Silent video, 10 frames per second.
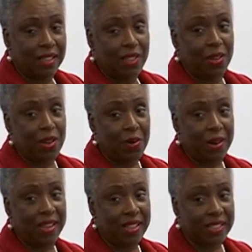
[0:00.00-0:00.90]
You know
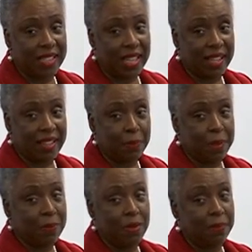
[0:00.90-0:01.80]
where it is, Kathy.
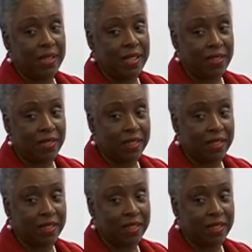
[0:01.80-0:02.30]
People wouldn't believe